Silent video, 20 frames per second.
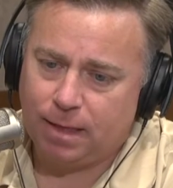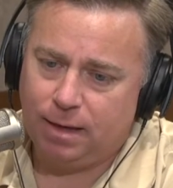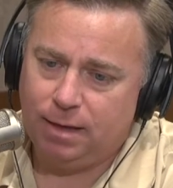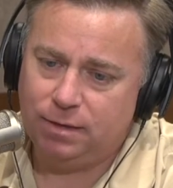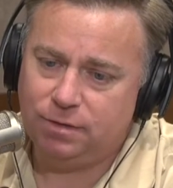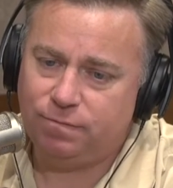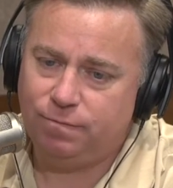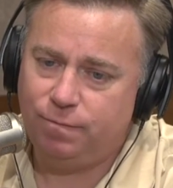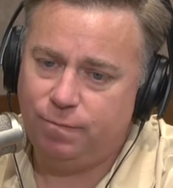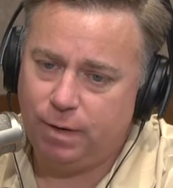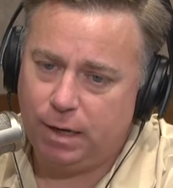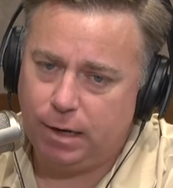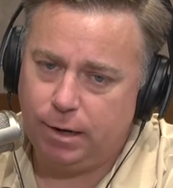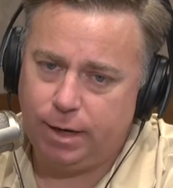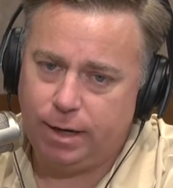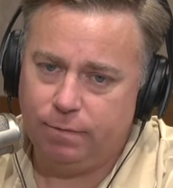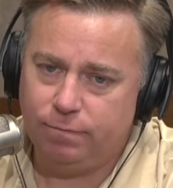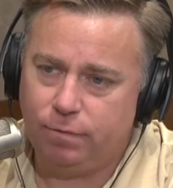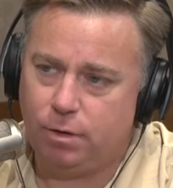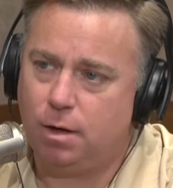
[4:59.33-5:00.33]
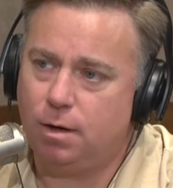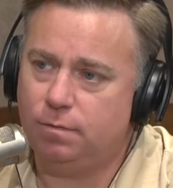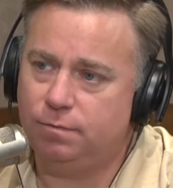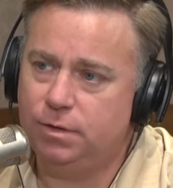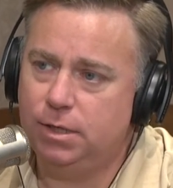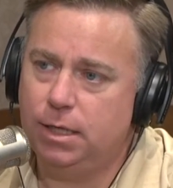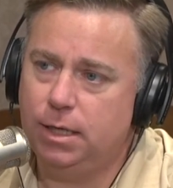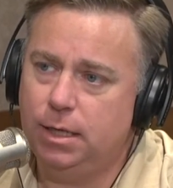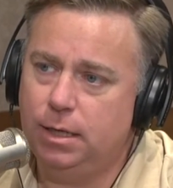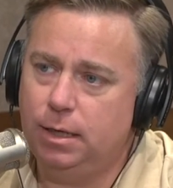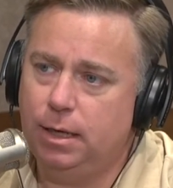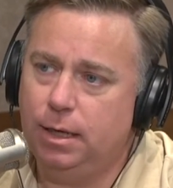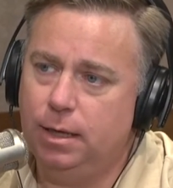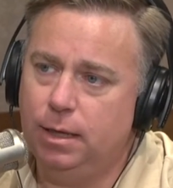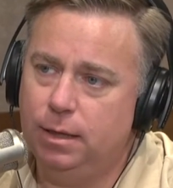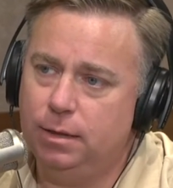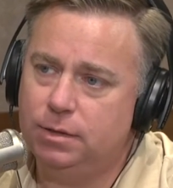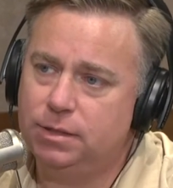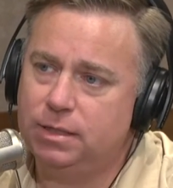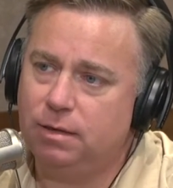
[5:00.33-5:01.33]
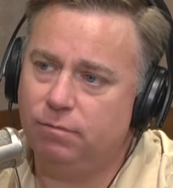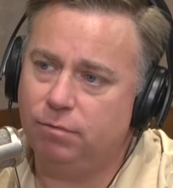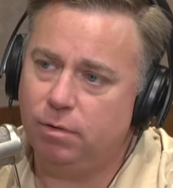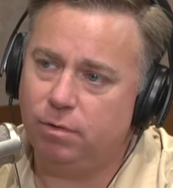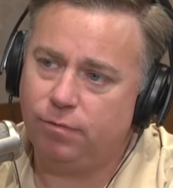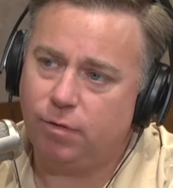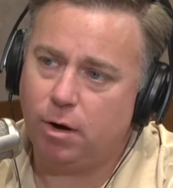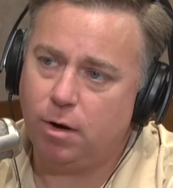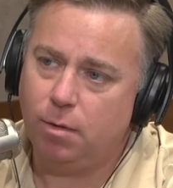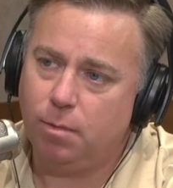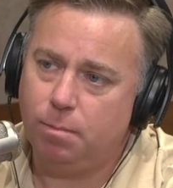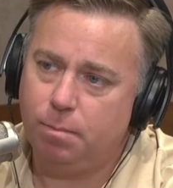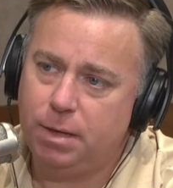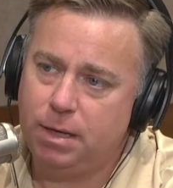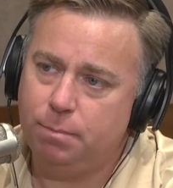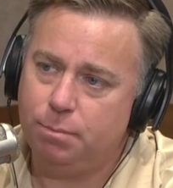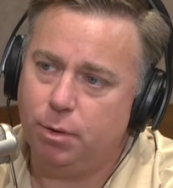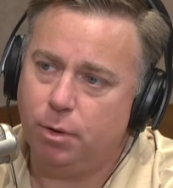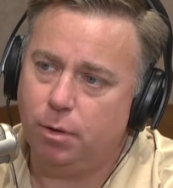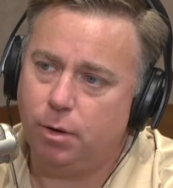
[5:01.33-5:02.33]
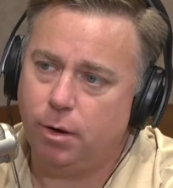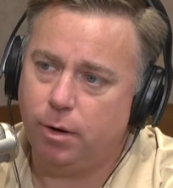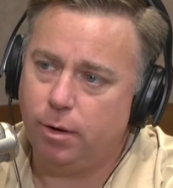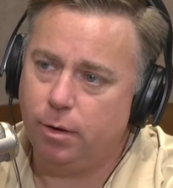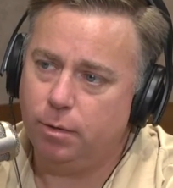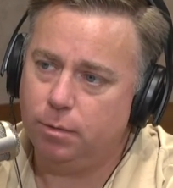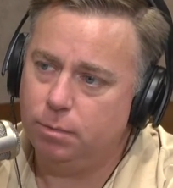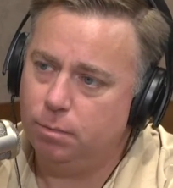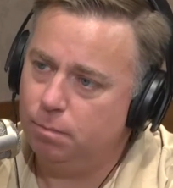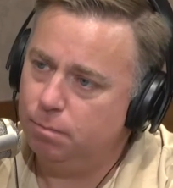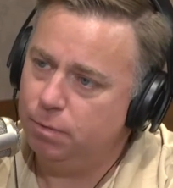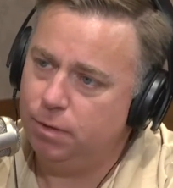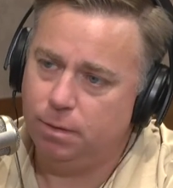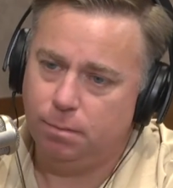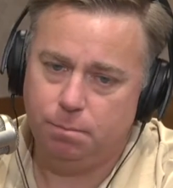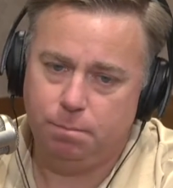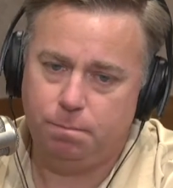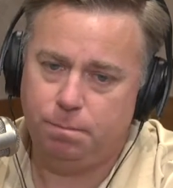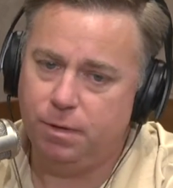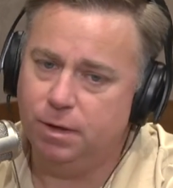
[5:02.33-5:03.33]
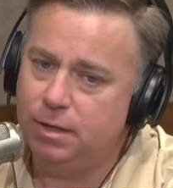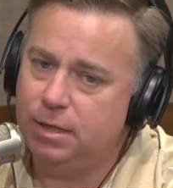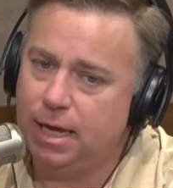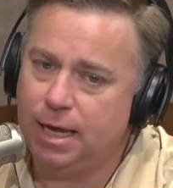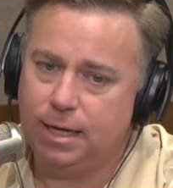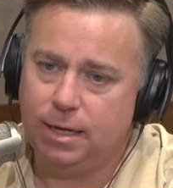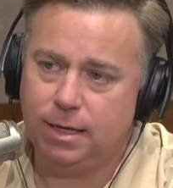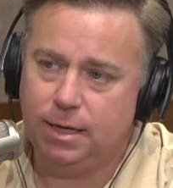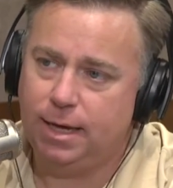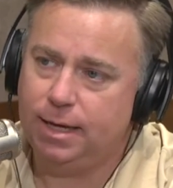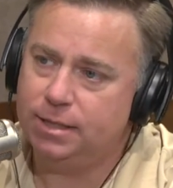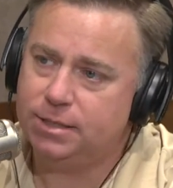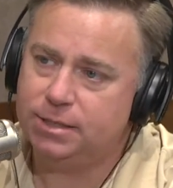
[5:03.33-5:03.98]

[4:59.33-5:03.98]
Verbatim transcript: is very involved in it, and several of our people are the the day-to-day